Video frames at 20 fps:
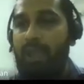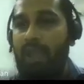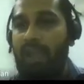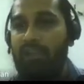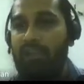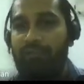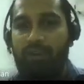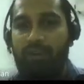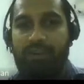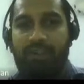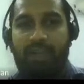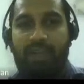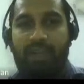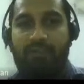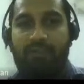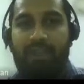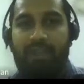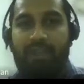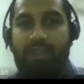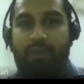And for that,
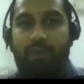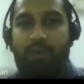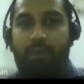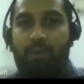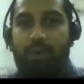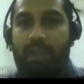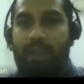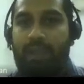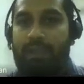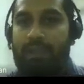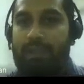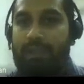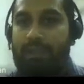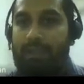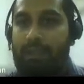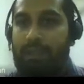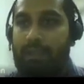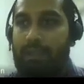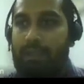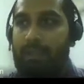we need to look at
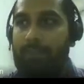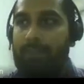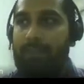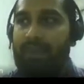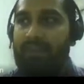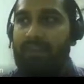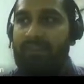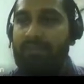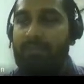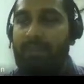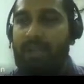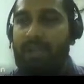matrix